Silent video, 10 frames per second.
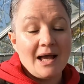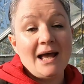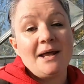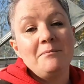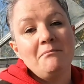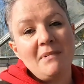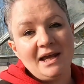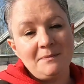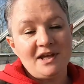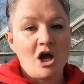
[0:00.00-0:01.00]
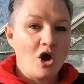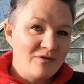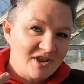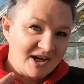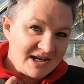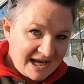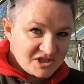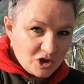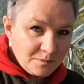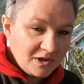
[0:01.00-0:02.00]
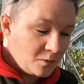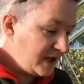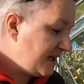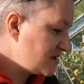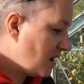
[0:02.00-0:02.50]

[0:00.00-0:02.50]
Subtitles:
And maybe over the next couple of weeks,